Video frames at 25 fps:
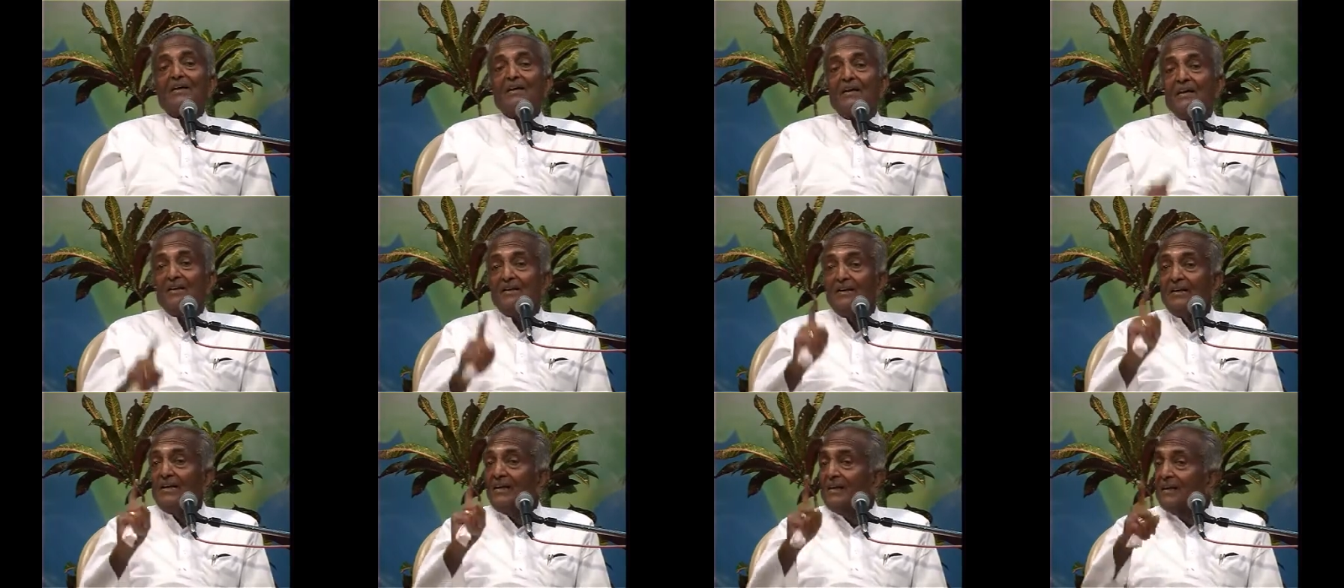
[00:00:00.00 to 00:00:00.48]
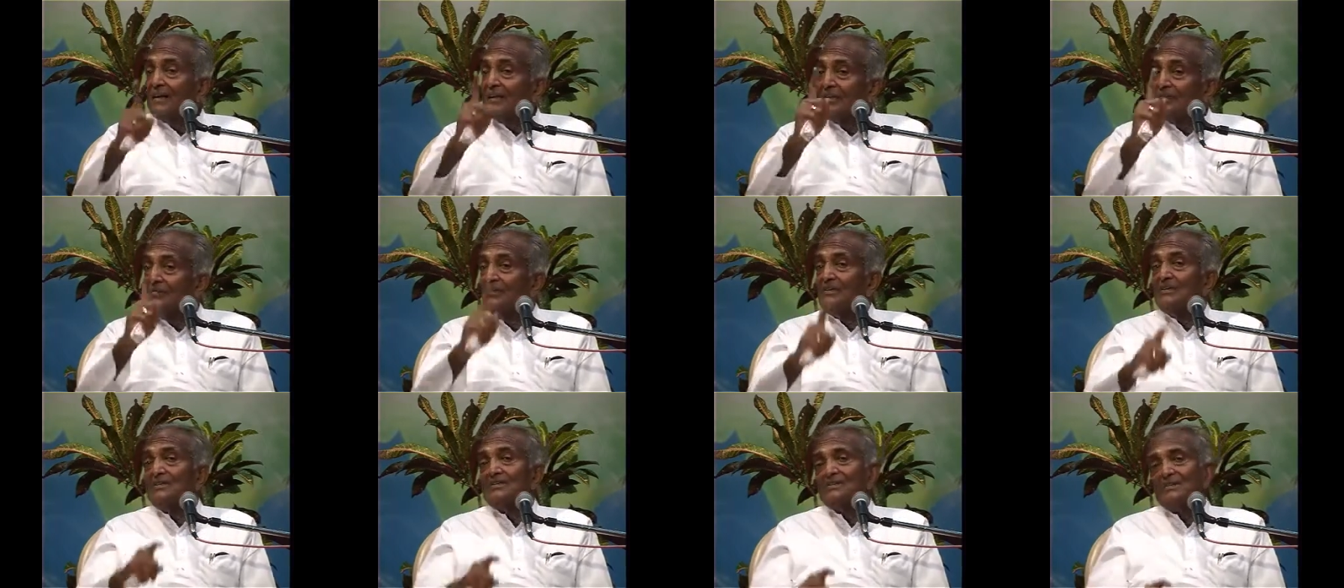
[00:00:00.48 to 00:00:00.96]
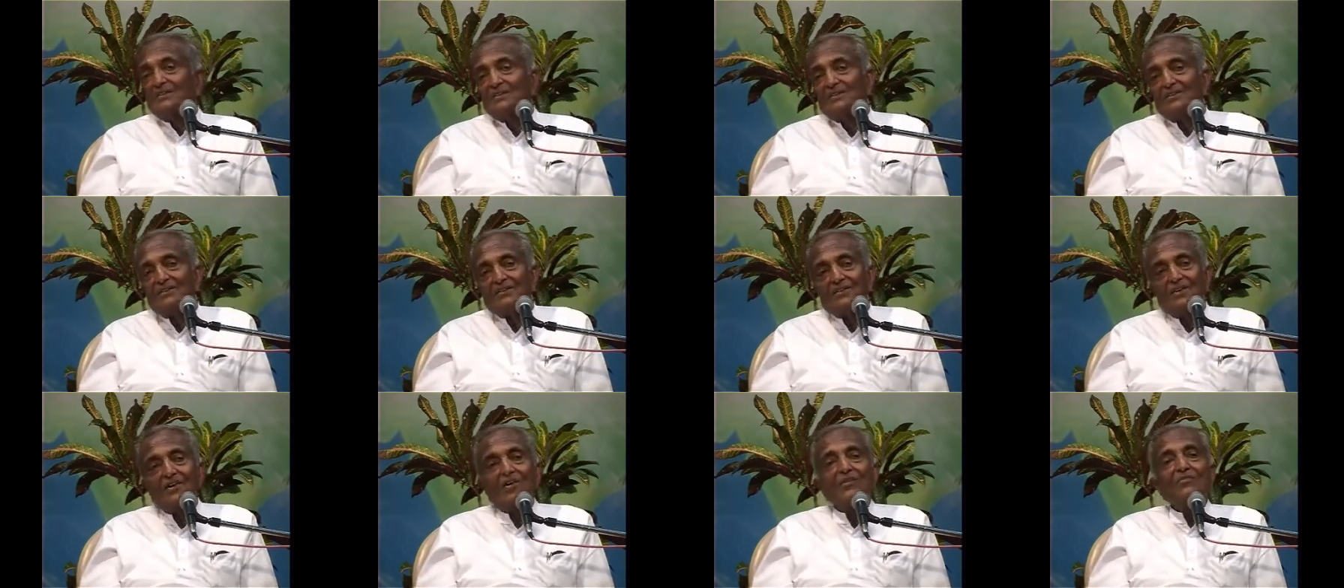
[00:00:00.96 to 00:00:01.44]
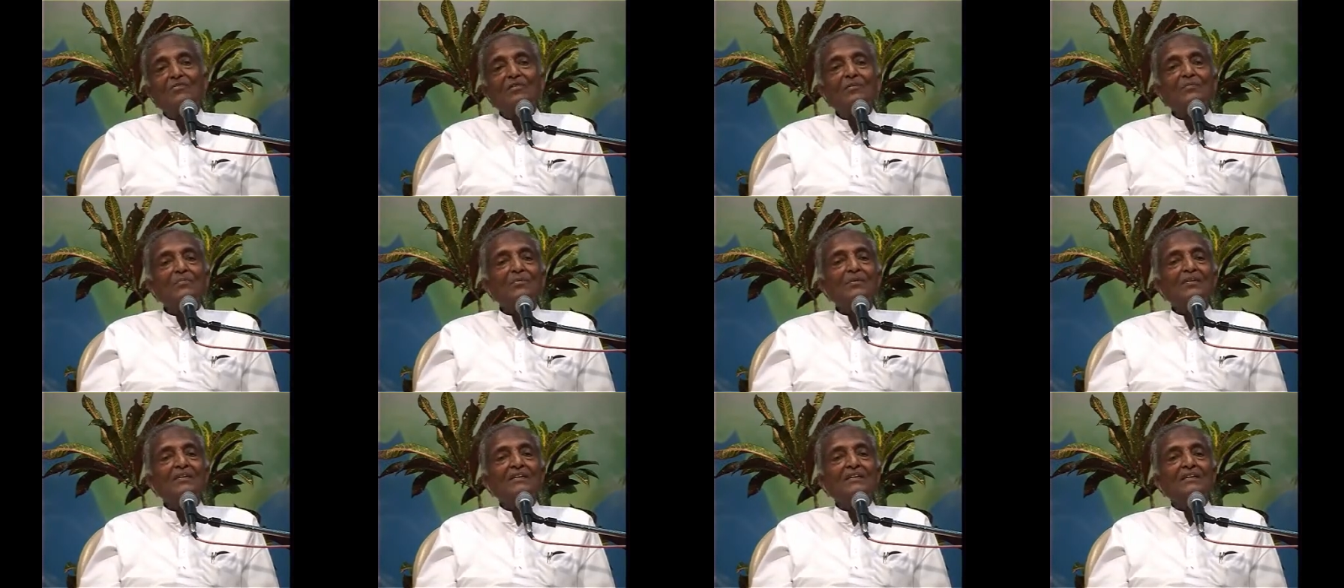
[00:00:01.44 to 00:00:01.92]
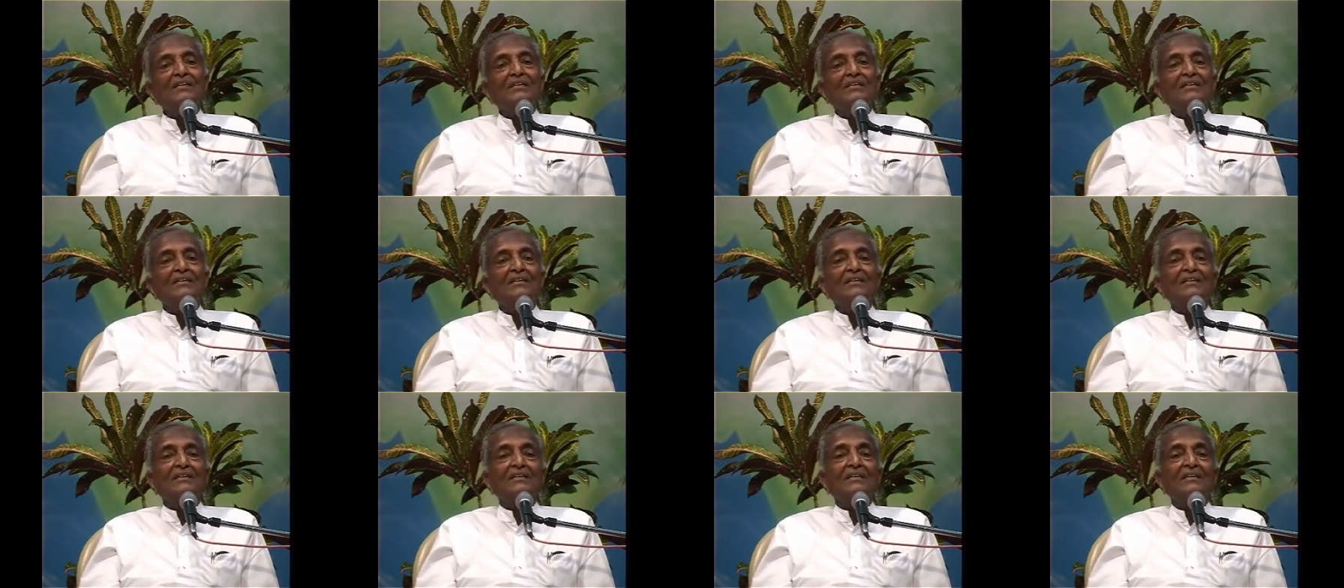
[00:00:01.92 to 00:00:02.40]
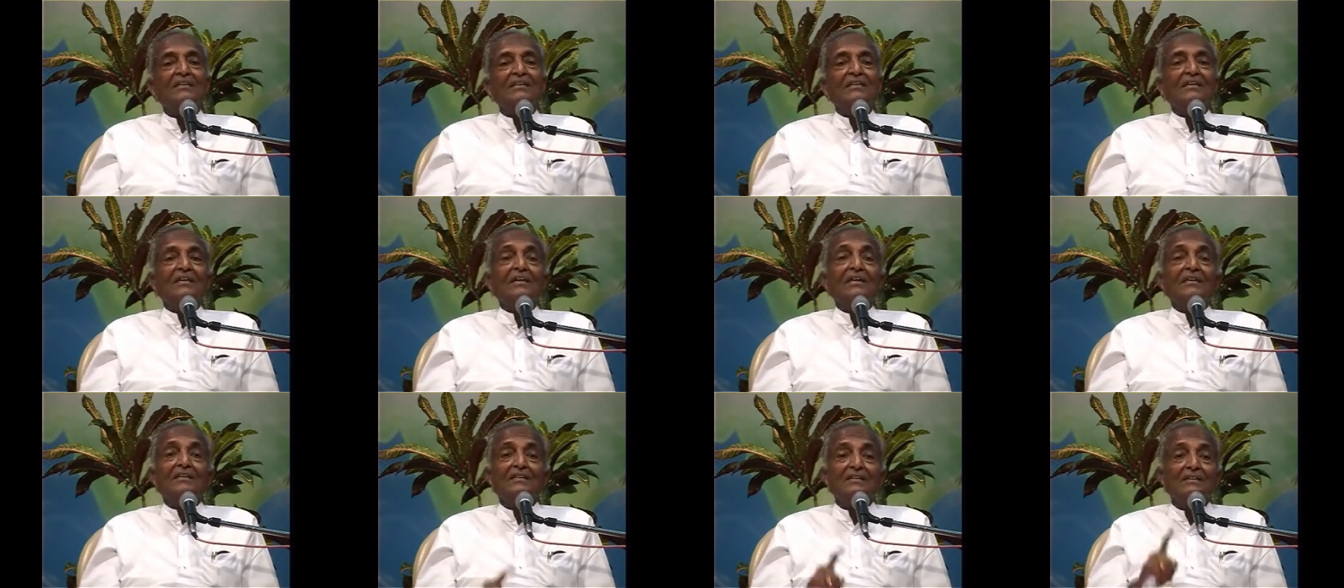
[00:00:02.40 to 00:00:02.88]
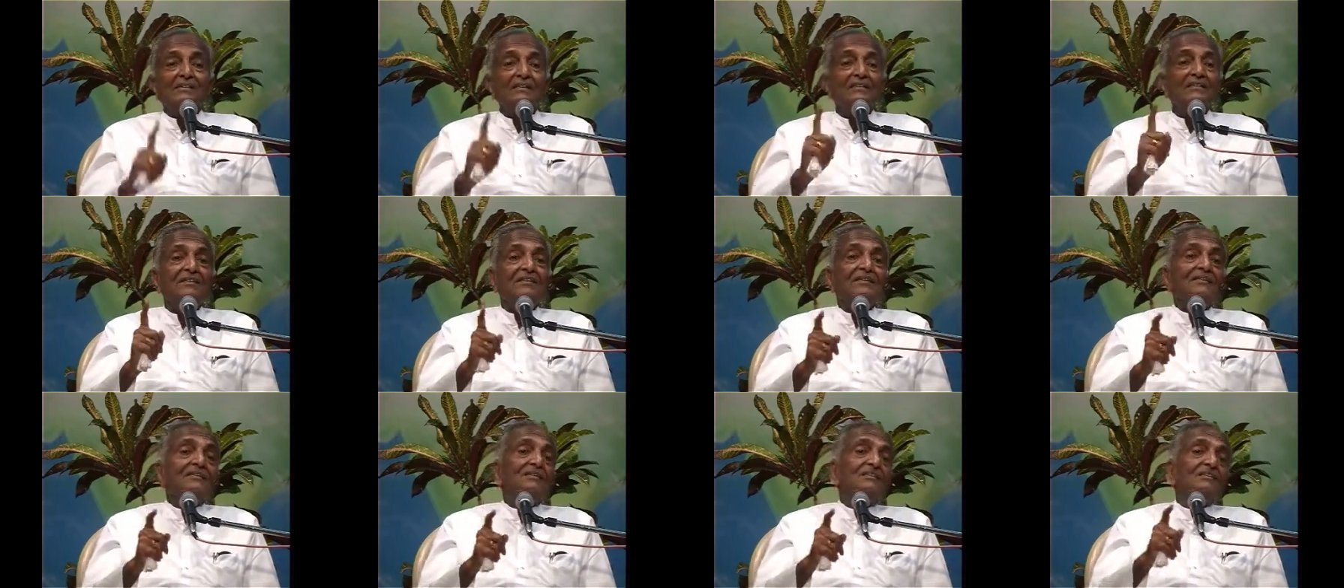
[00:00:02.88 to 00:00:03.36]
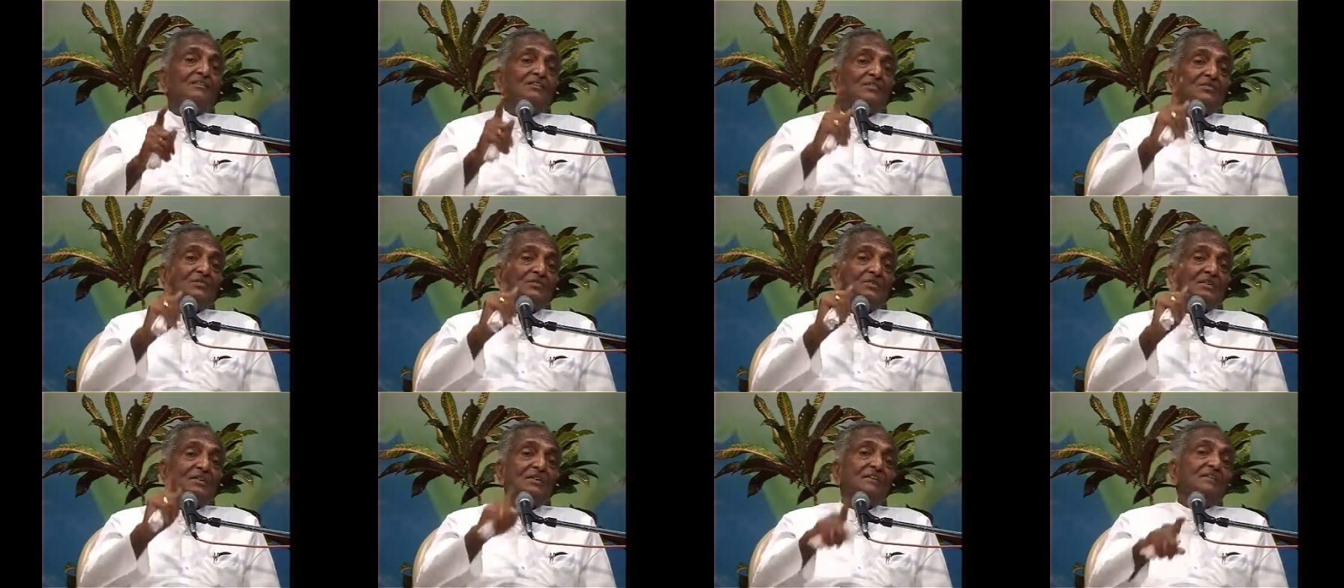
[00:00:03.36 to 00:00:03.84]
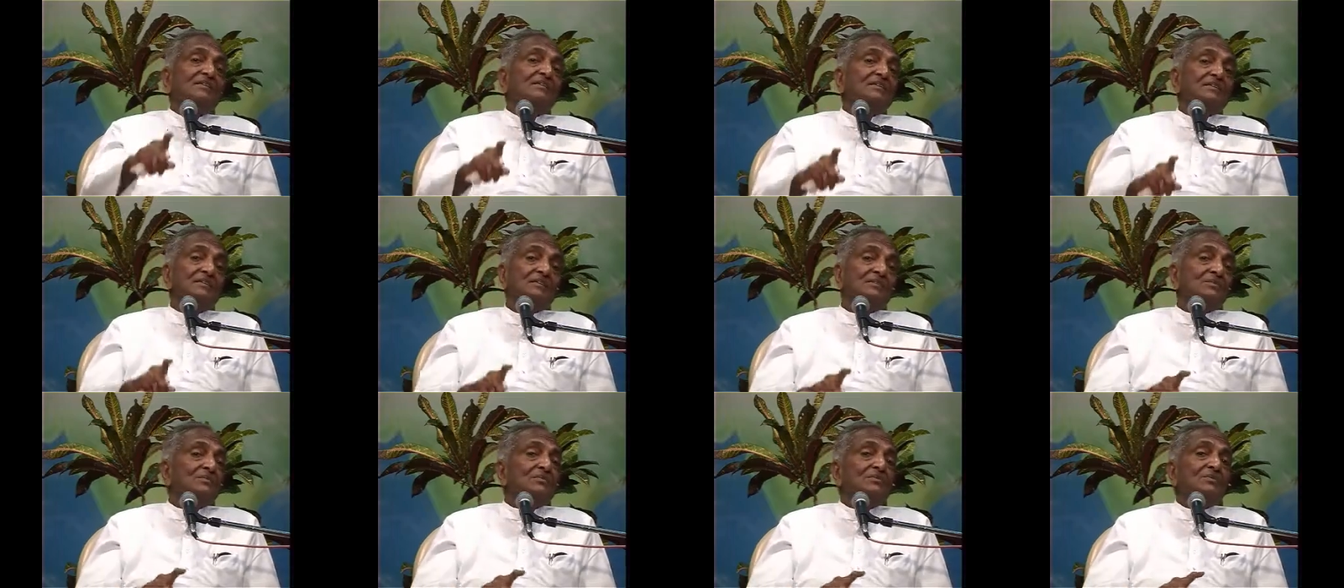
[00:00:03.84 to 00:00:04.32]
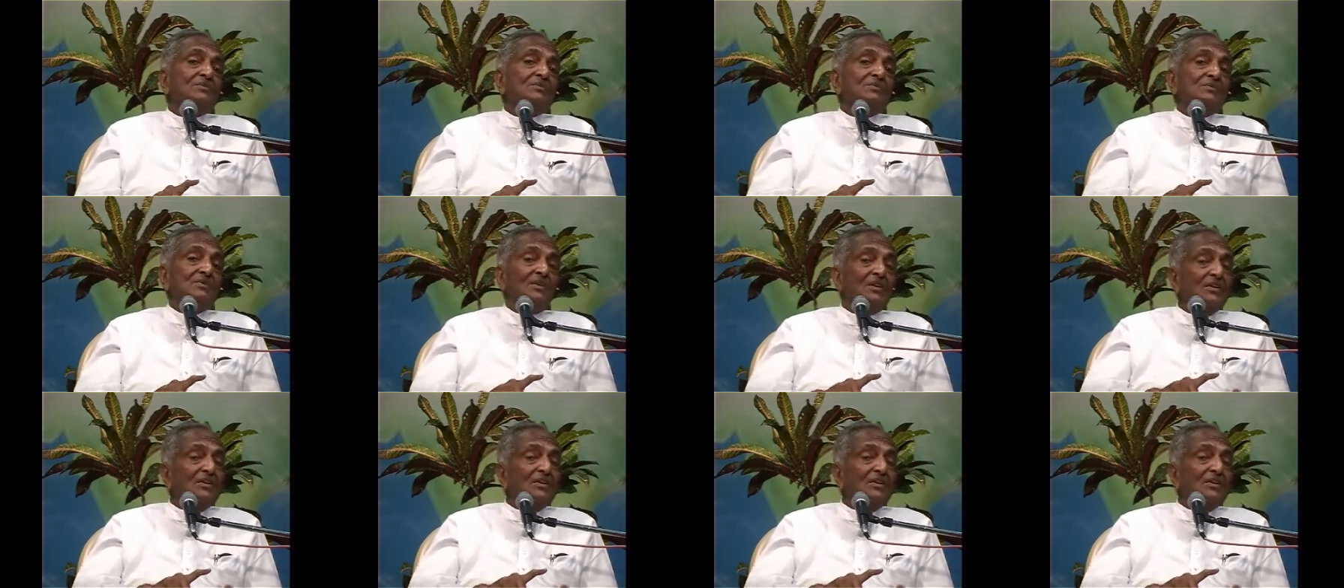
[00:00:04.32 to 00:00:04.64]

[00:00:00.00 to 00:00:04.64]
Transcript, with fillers: Can anyone think of appointing a young girl of 18,